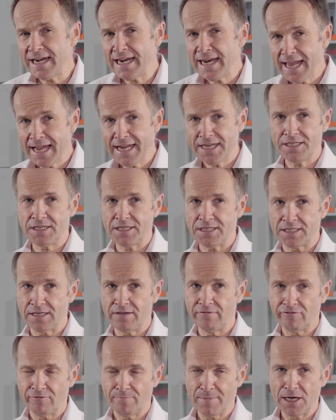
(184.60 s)
latest
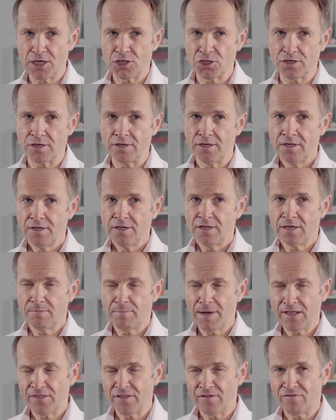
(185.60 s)
information
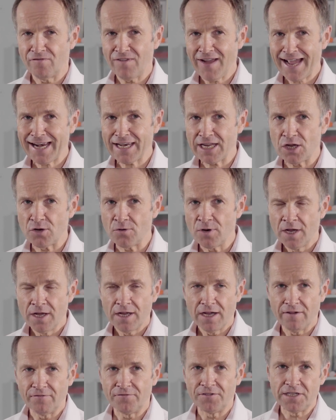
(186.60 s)
about the value
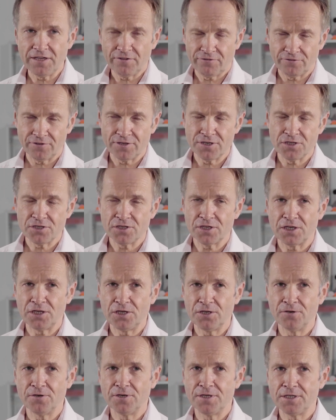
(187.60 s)
of different
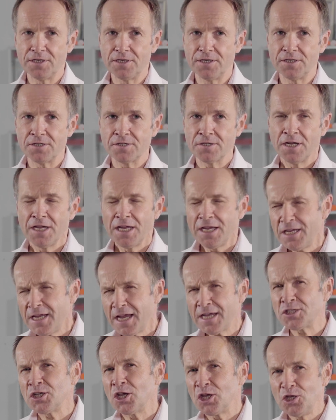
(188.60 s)
securities.
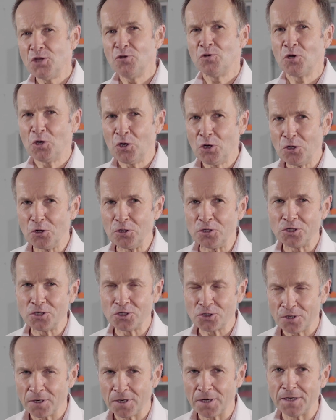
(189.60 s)
Yes, you could
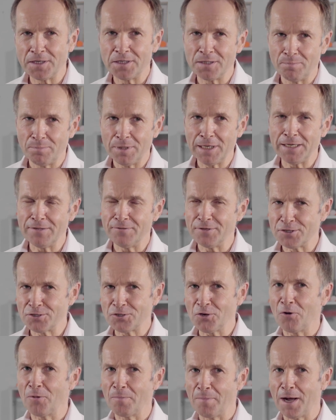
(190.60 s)
try to beat the
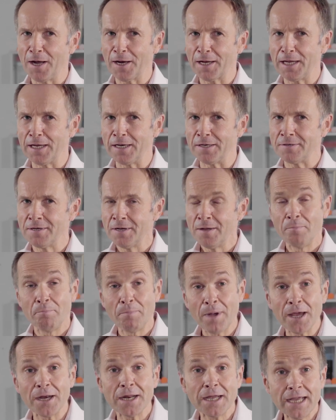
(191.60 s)
stock market,
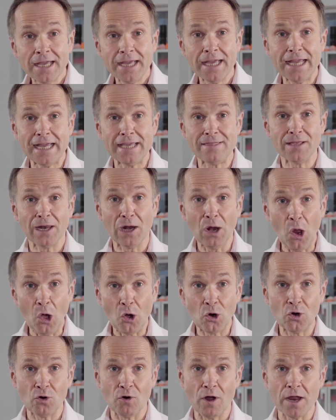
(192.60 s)
but in the
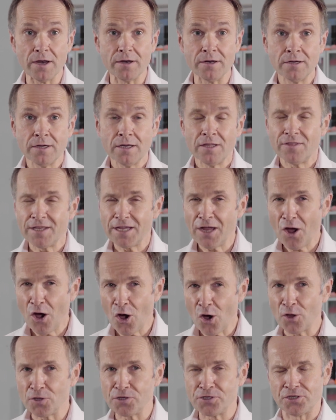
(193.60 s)
long run, the
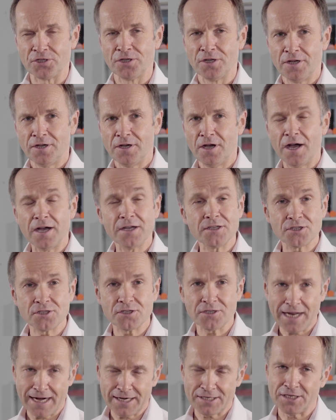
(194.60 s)
odds are
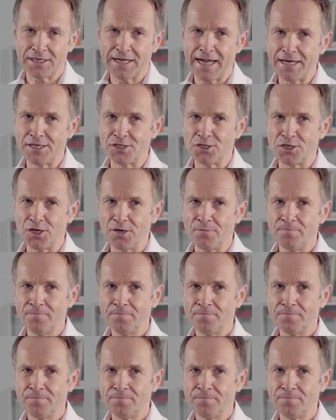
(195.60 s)
stacked against you.